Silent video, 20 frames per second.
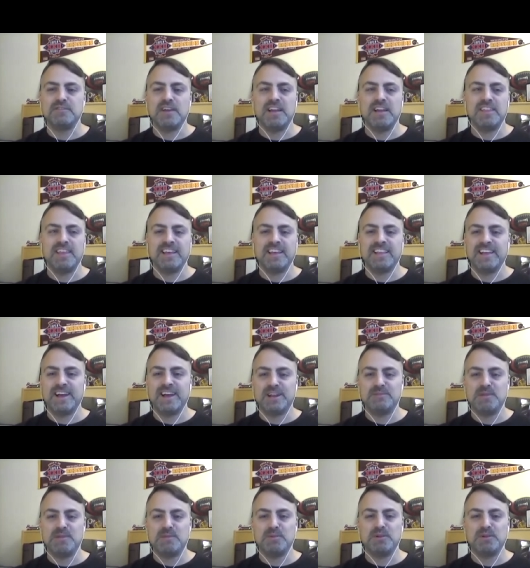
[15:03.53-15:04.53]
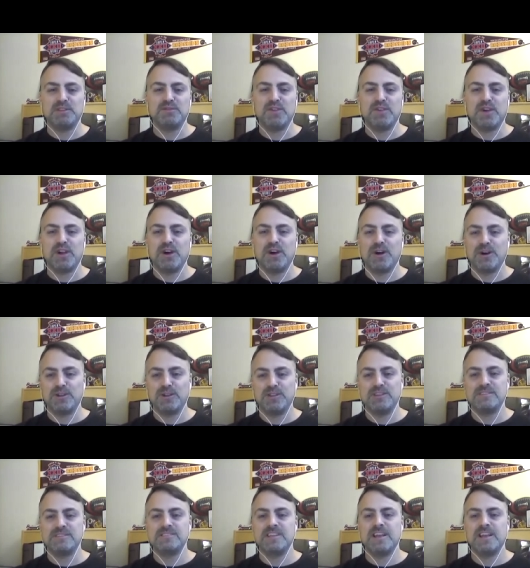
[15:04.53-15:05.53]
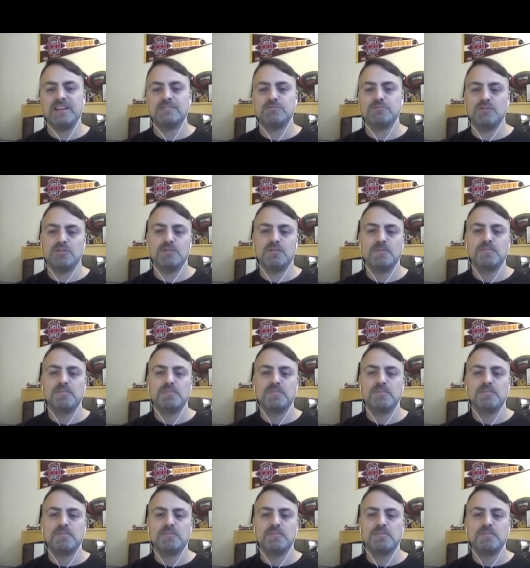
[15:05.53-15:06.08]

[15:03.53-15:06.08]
I think a lot of people, it's very hard these days with